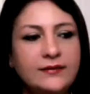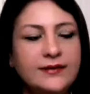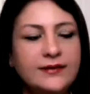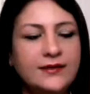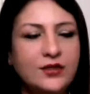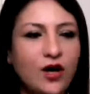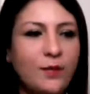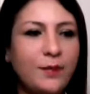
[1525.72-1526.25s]

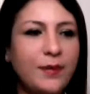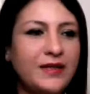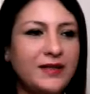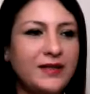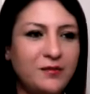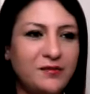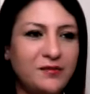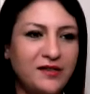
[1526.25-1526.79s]
stopping
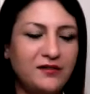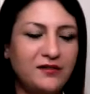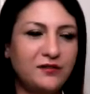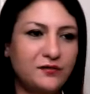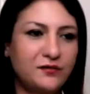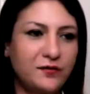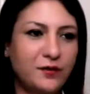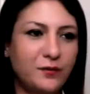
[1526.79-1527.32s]

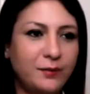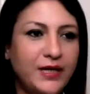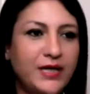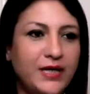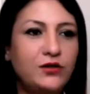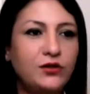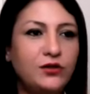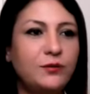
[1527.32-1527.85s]
themselves from
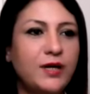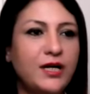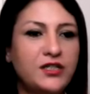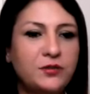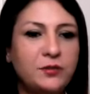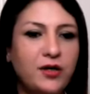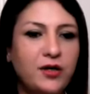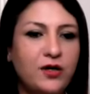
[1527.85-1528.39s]
being too
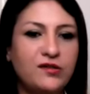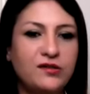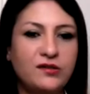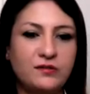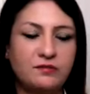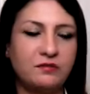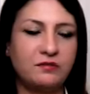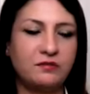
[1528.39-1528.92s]
much because